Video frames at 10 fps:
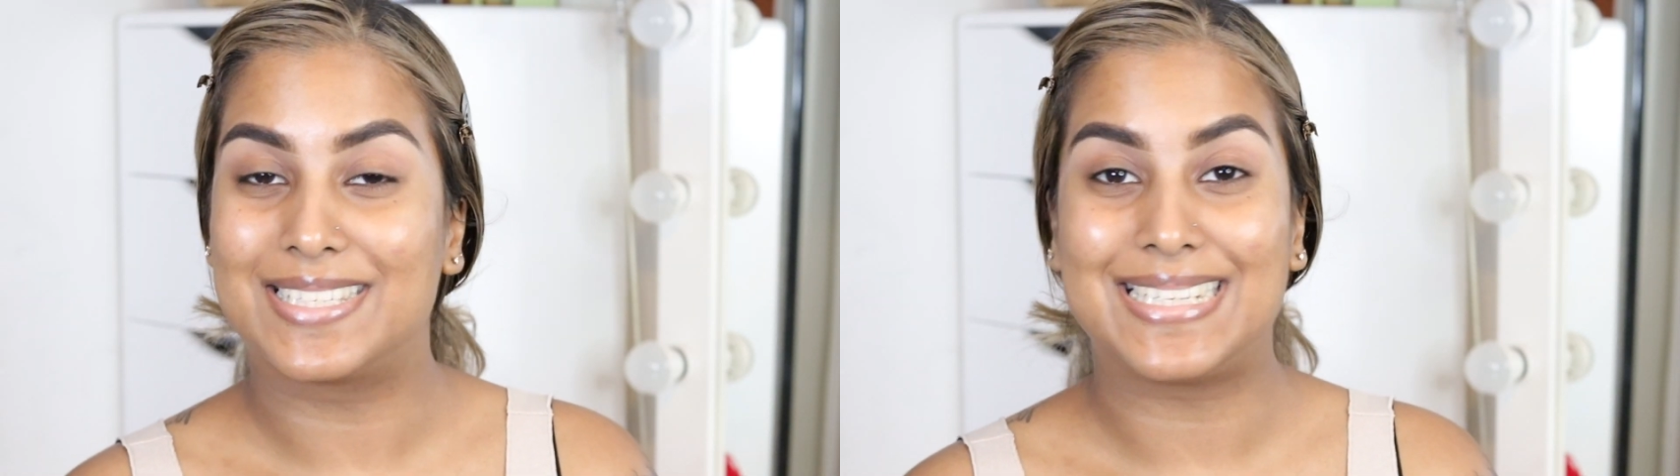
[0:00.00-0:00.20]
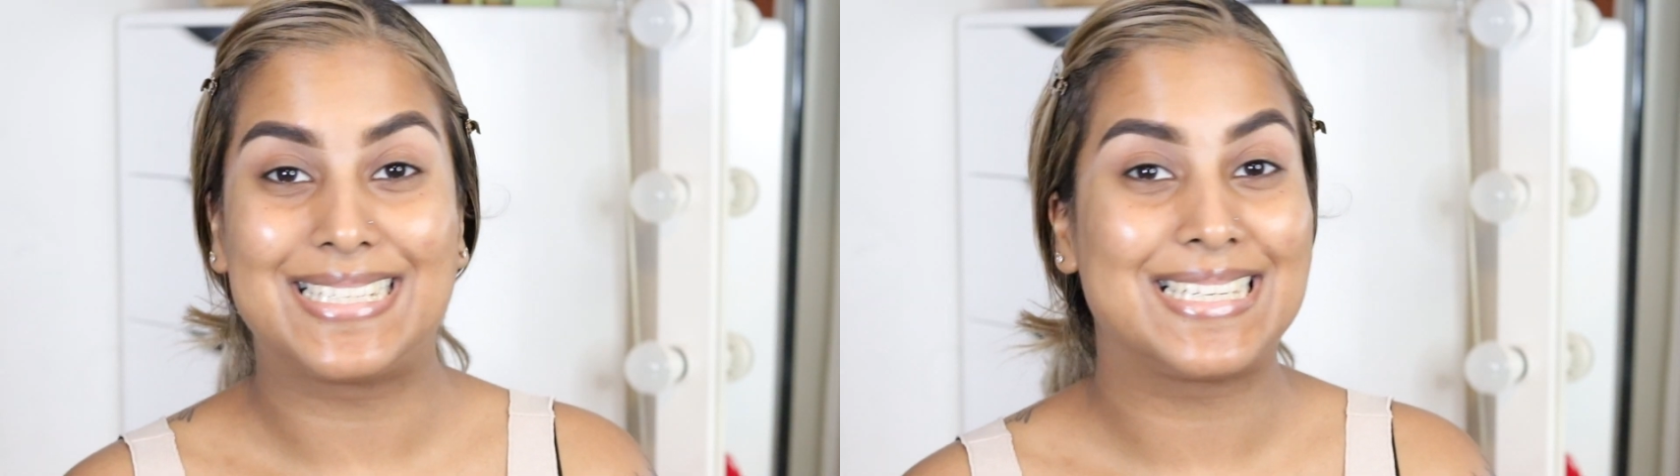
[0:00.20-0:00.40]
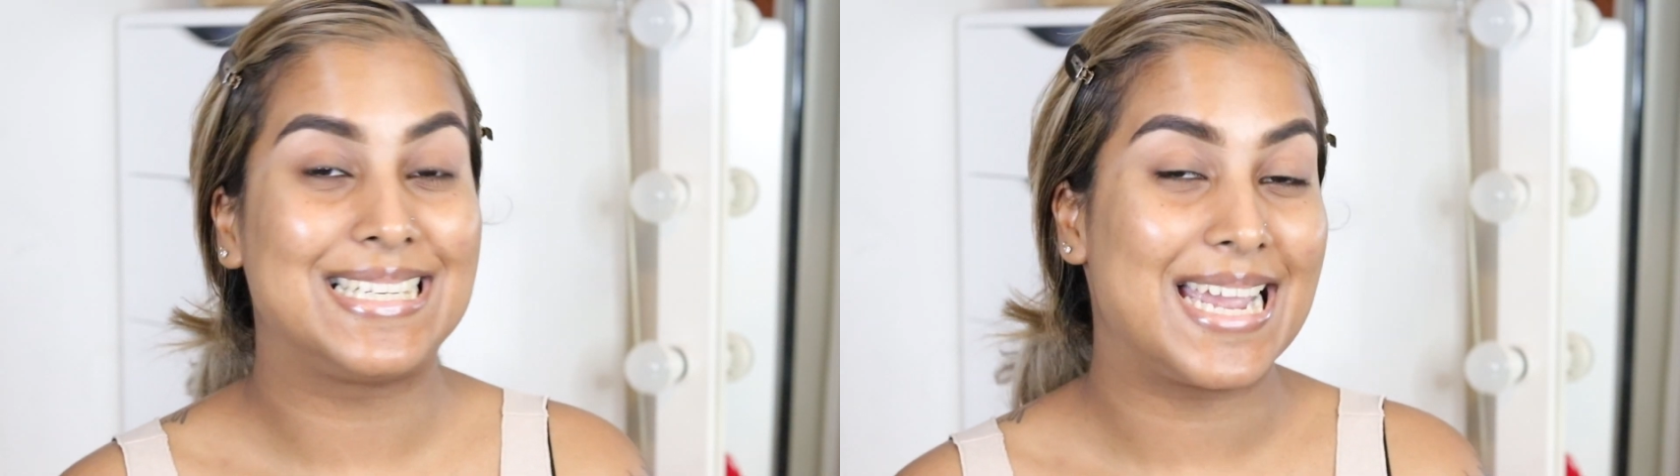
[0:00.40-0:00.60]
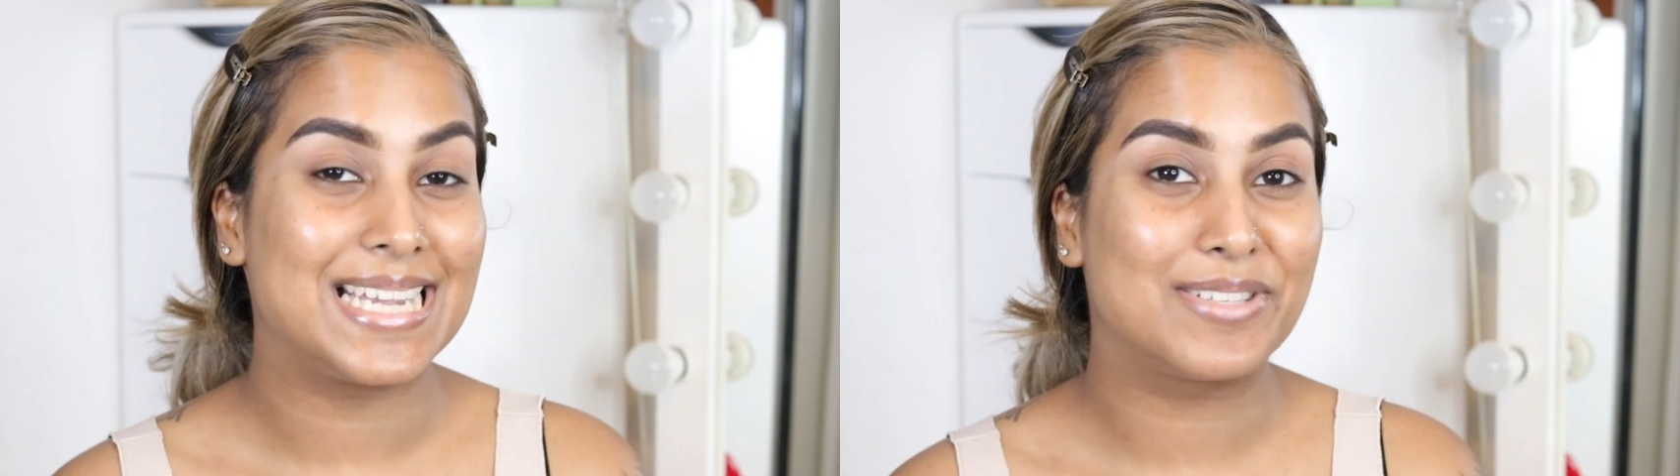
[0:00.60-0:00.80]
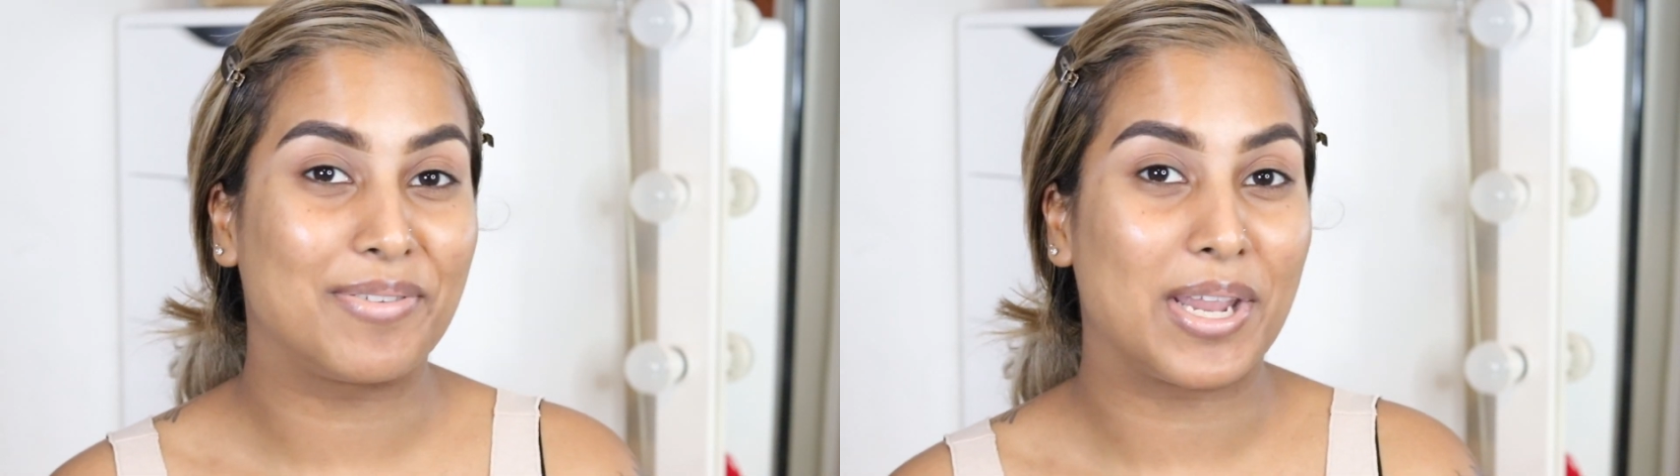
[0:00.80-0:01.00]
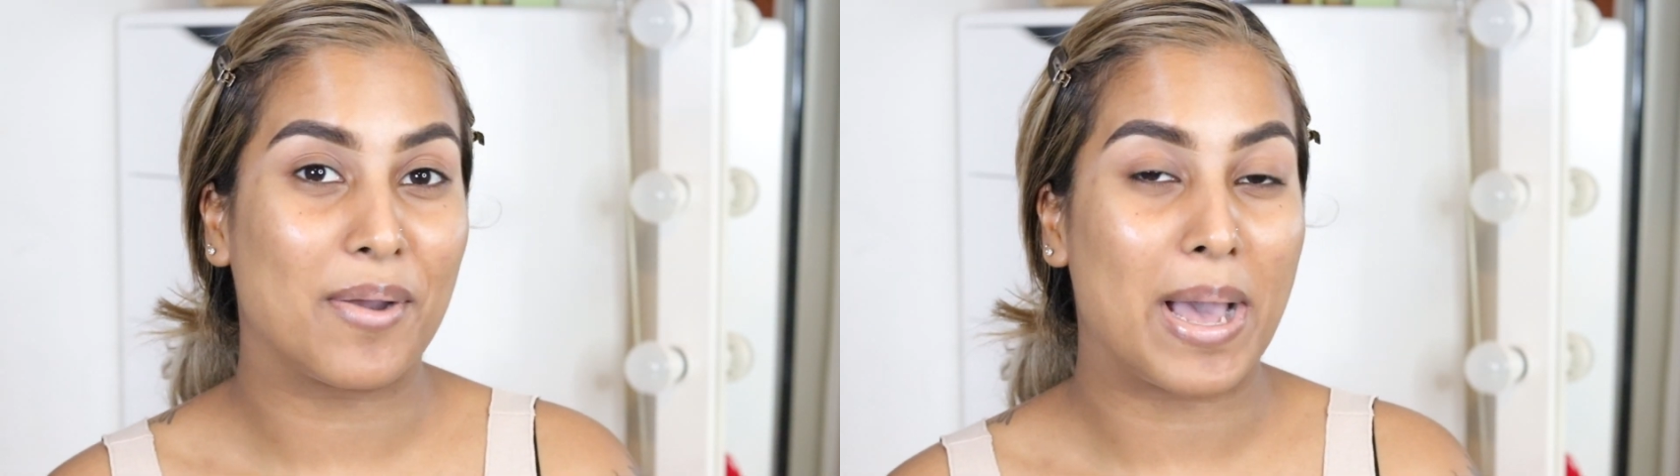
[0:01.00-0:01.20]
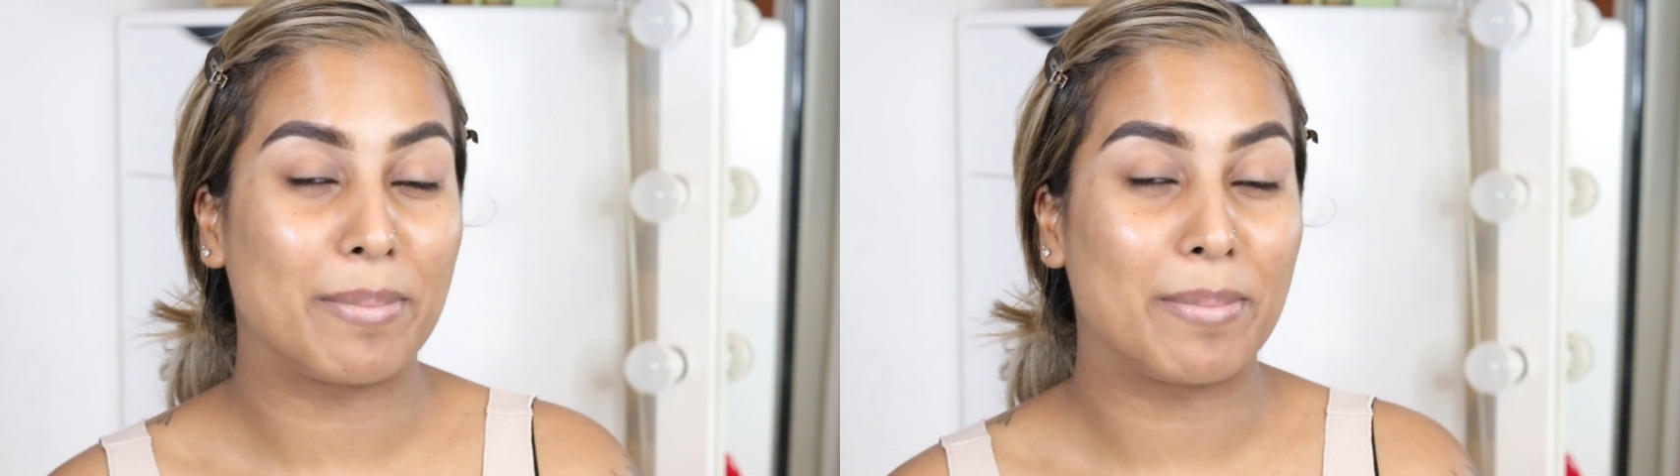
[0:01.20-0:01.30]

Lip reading: So in today's video,